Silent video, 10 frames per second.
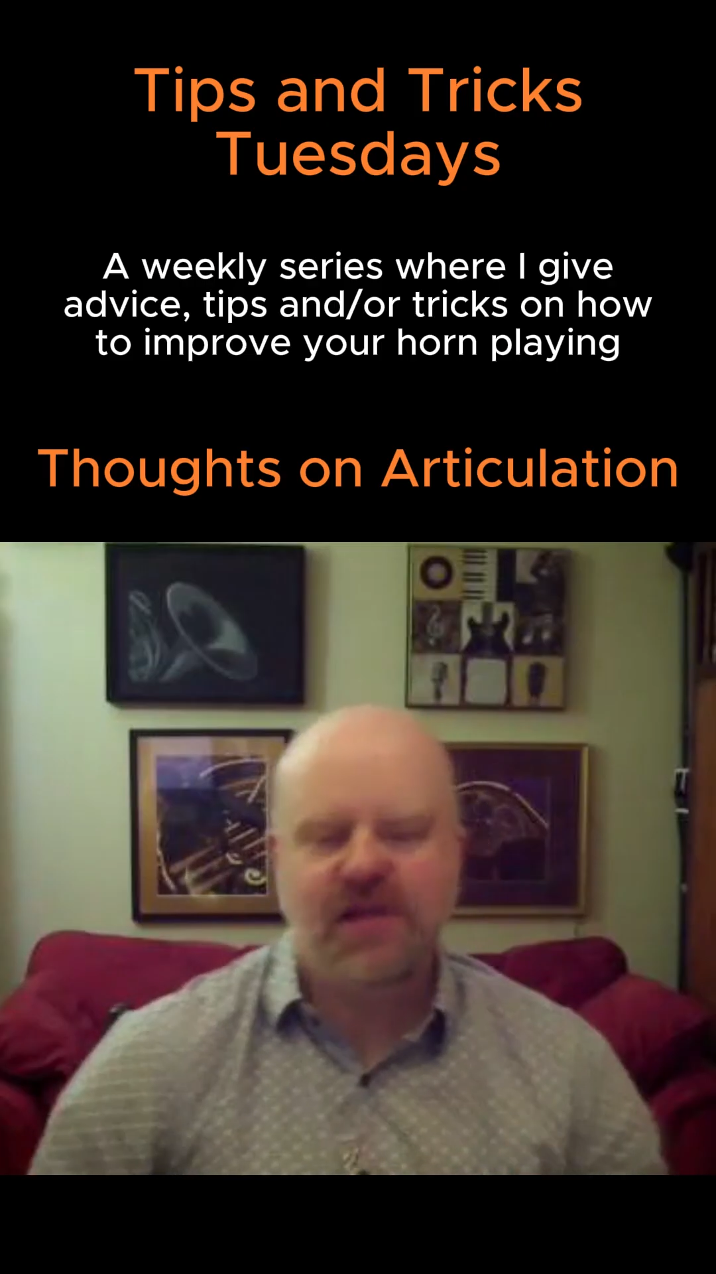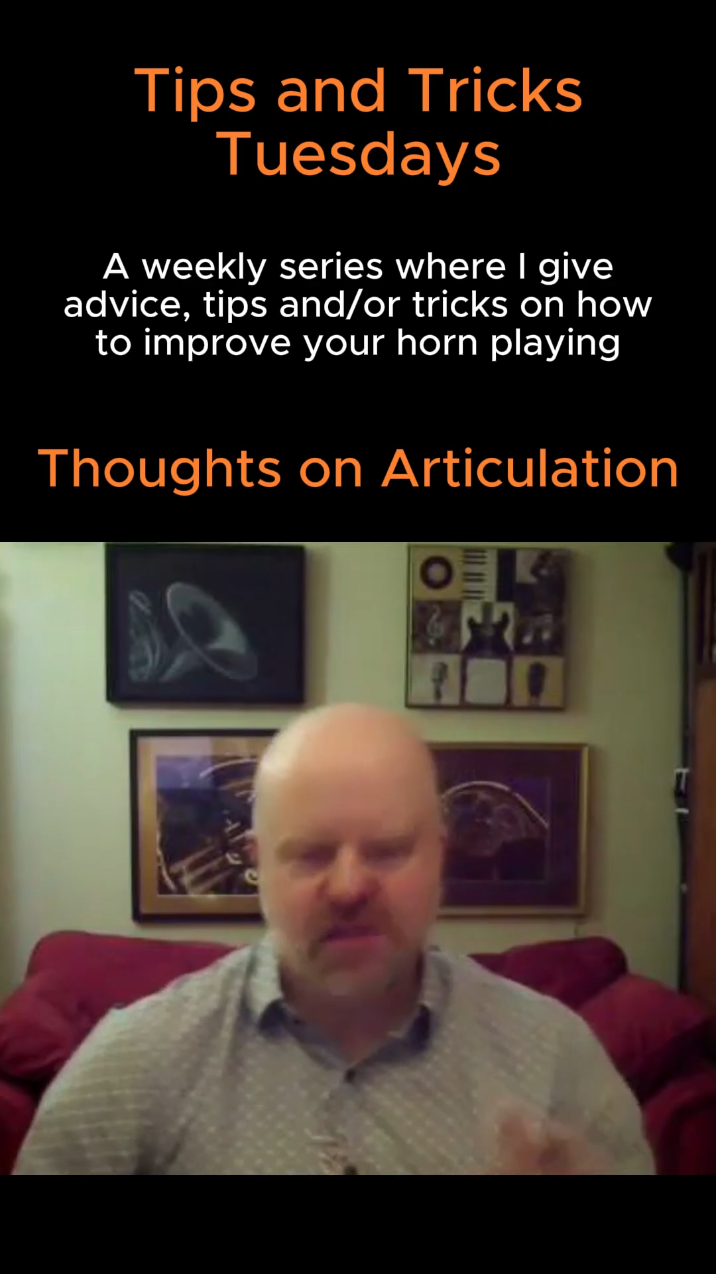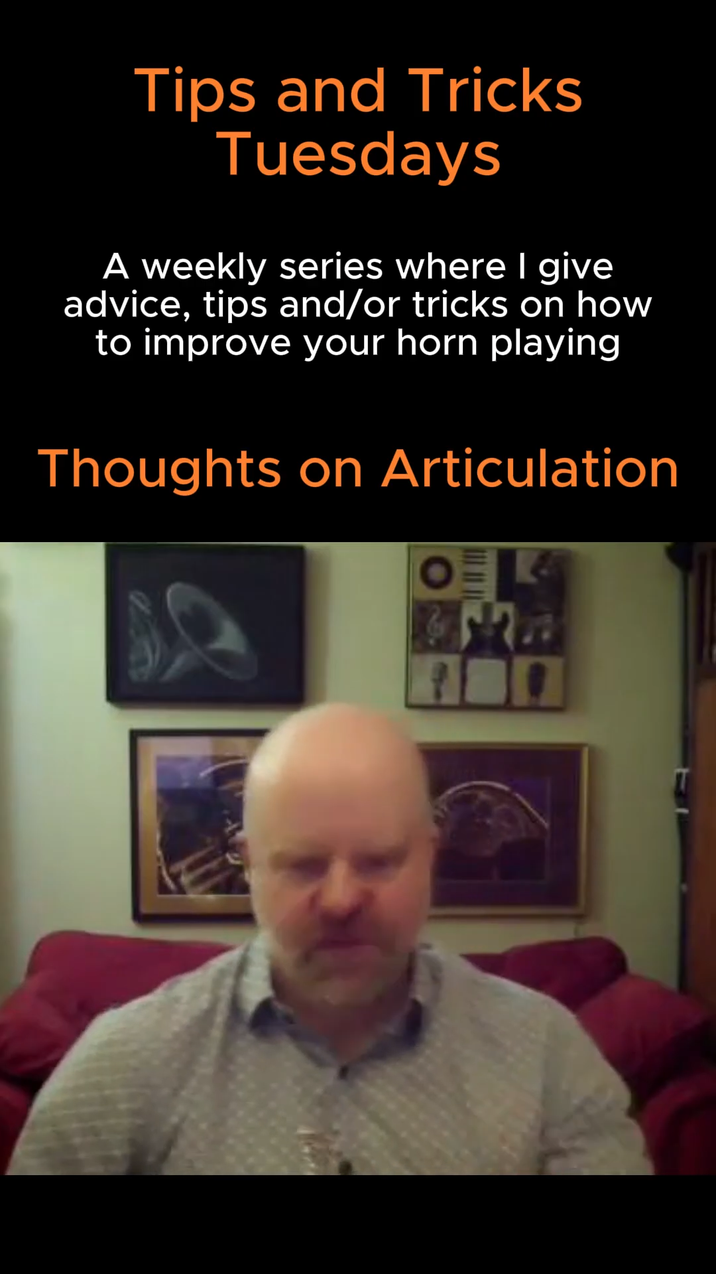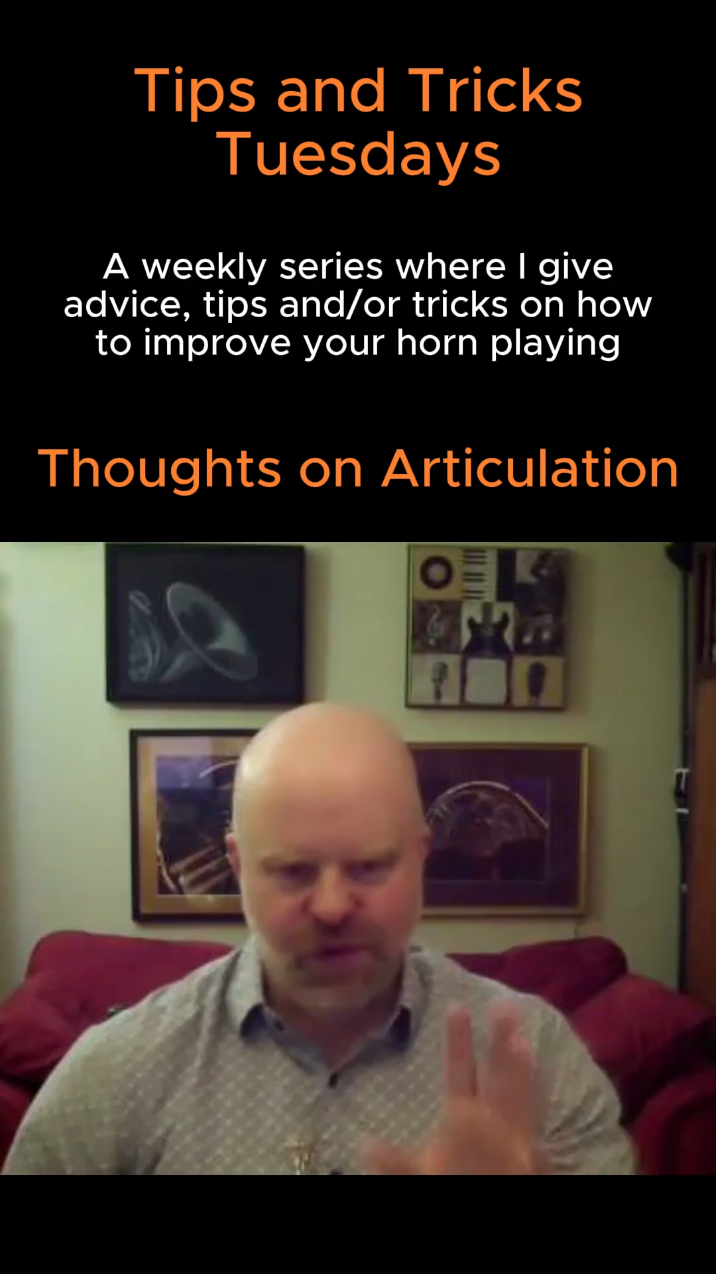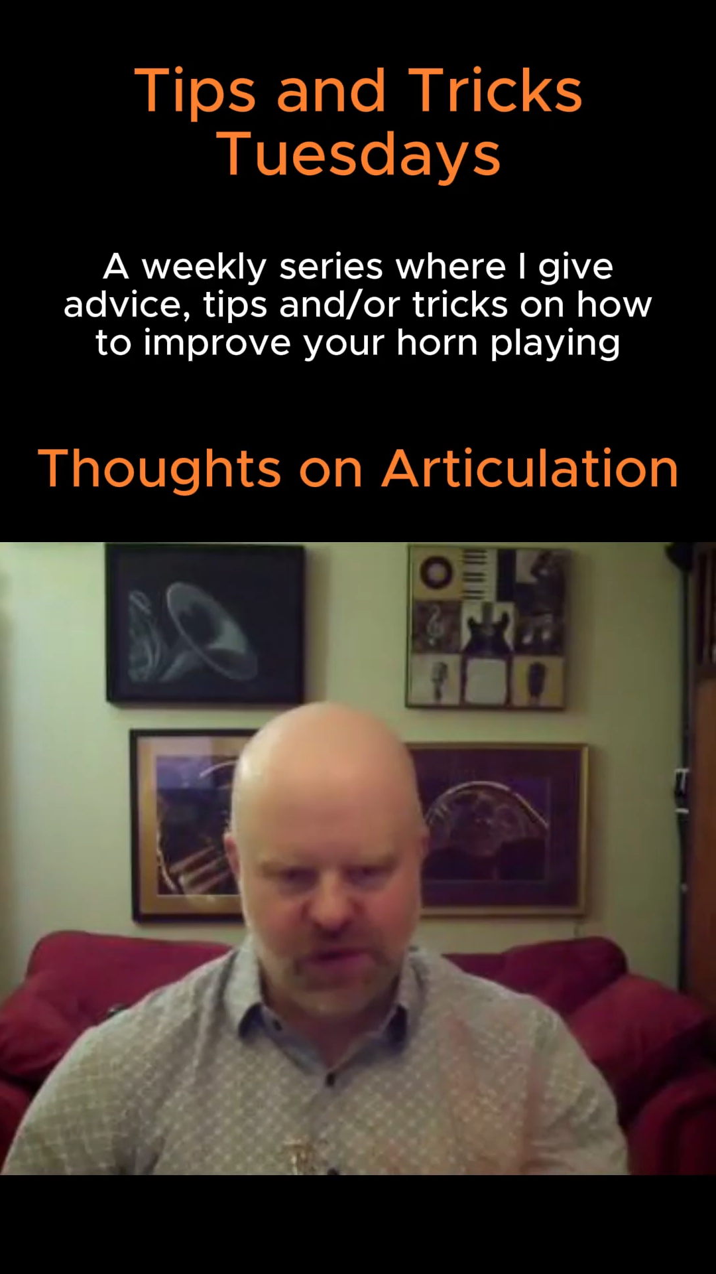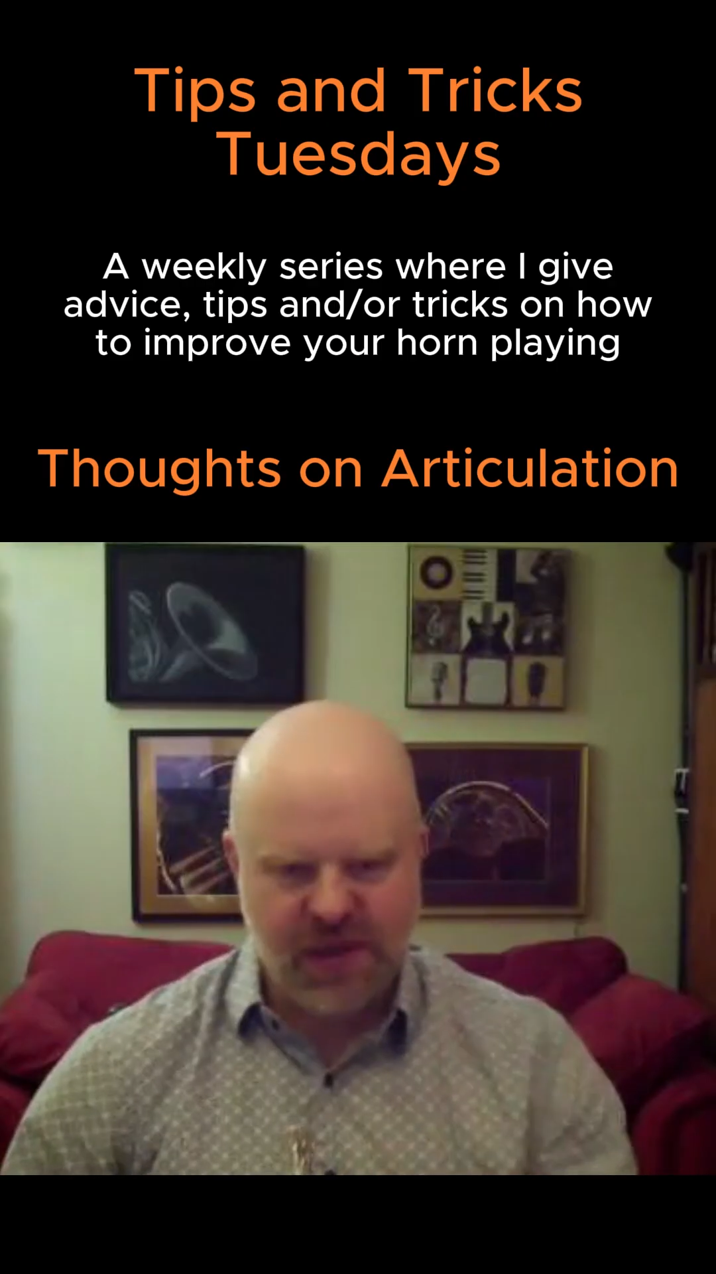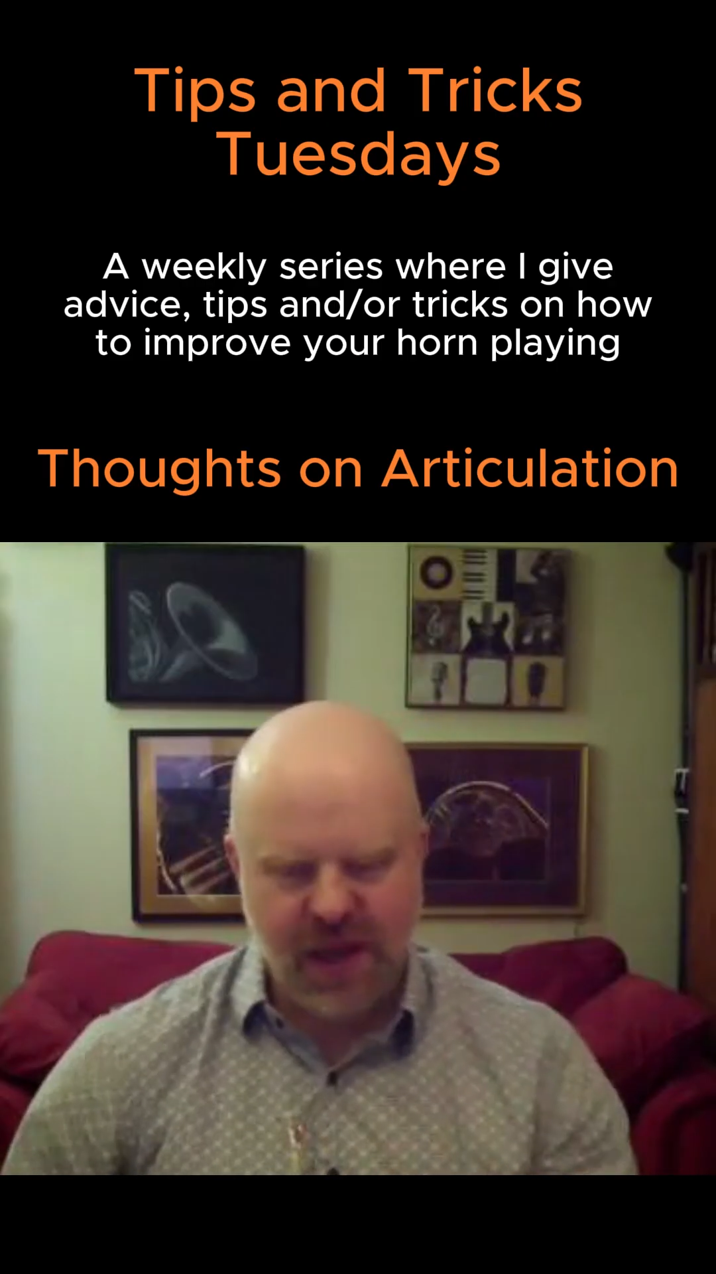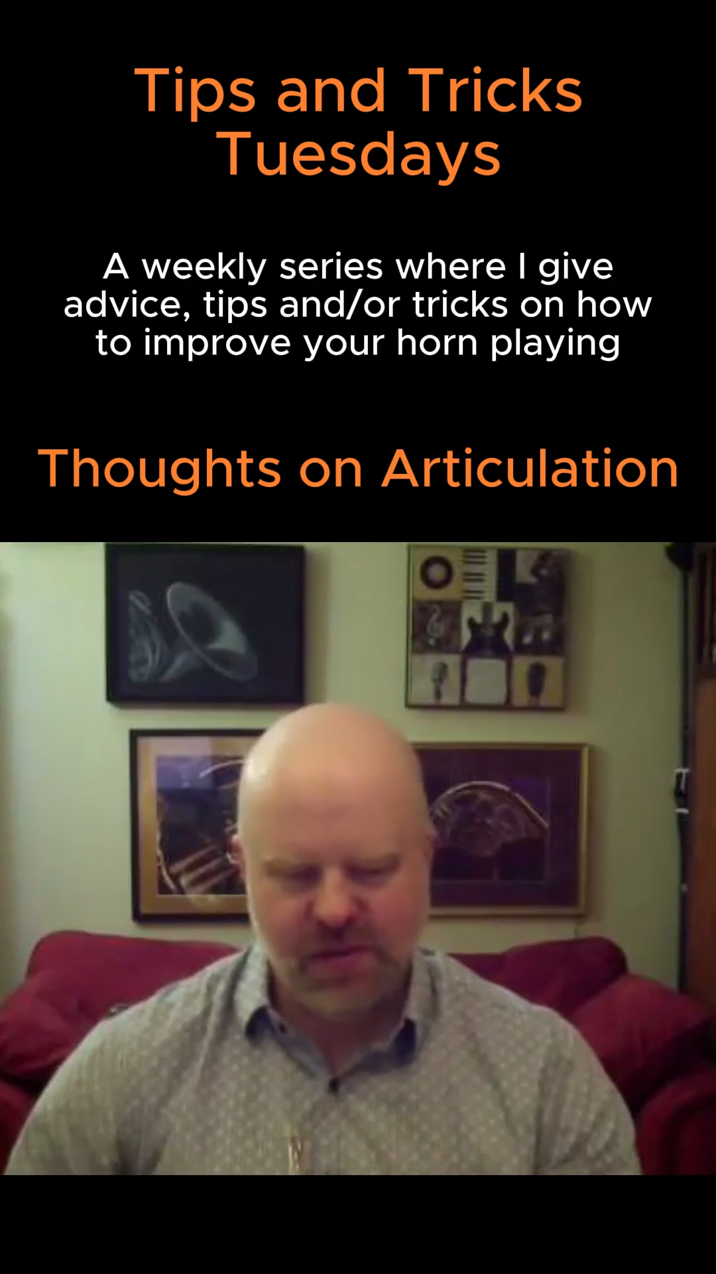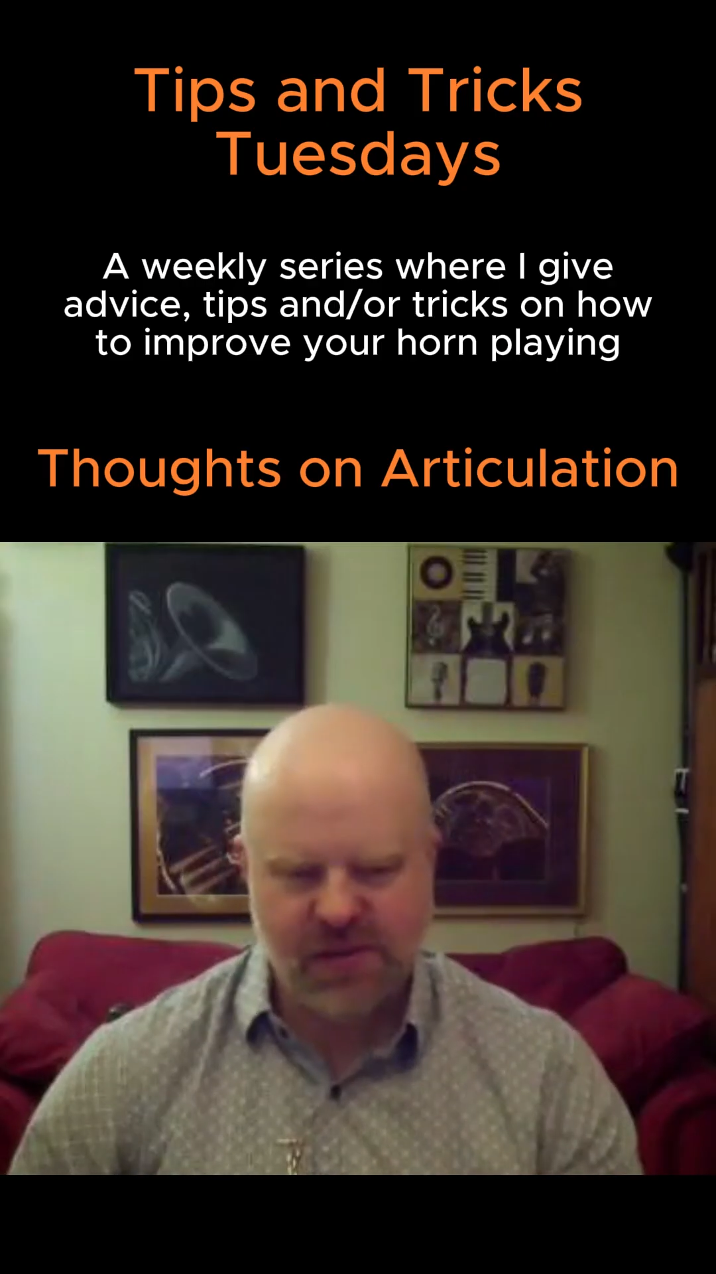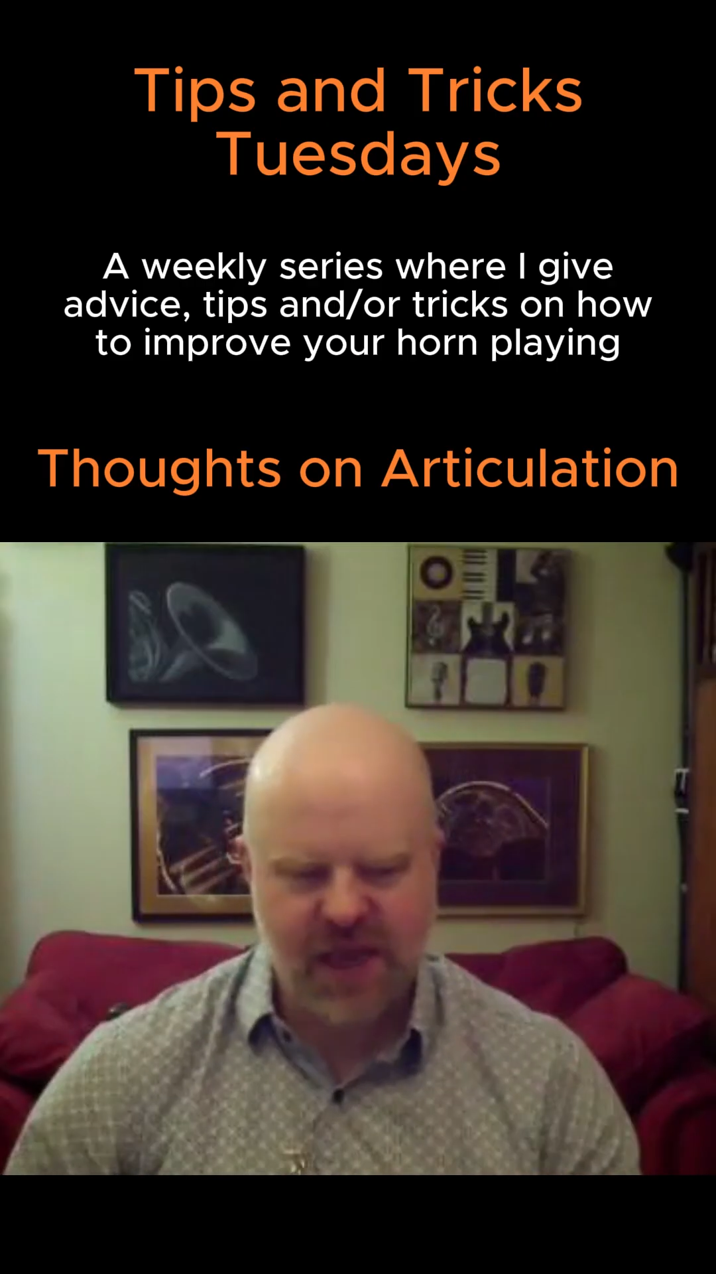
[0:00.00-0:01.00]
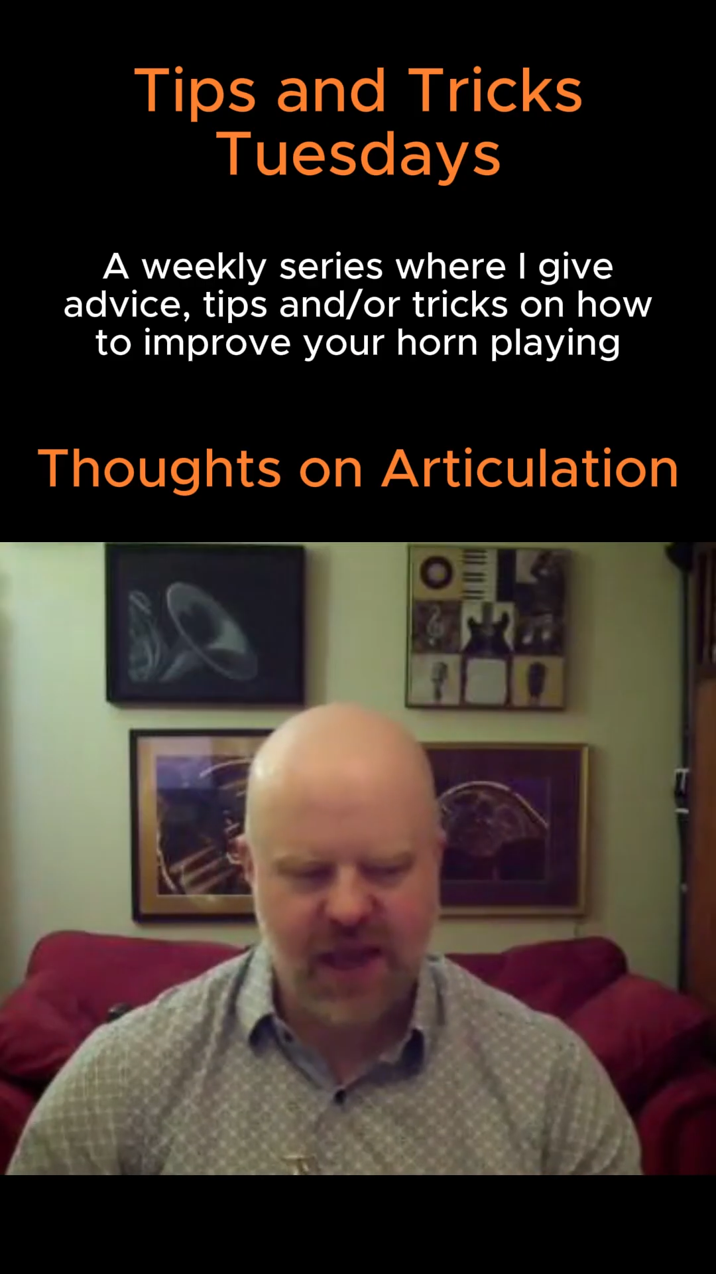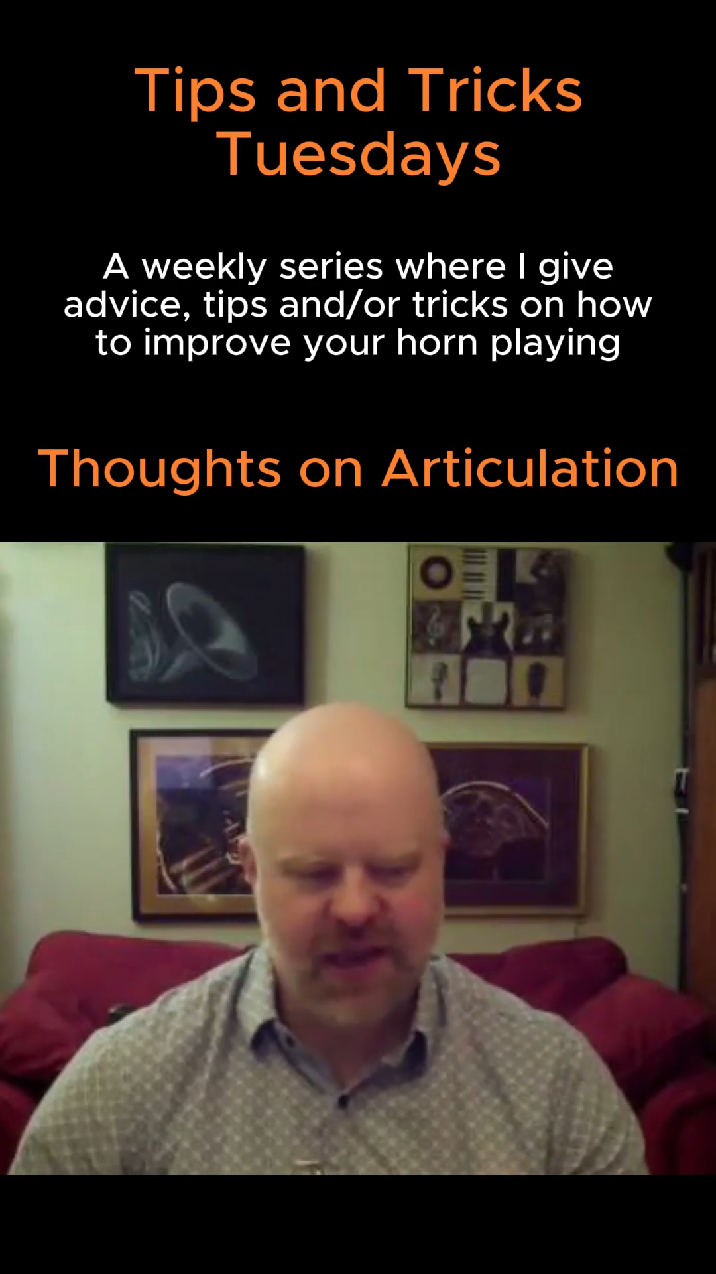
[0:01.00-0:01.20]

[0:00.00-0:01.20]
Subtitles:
the first thing I would say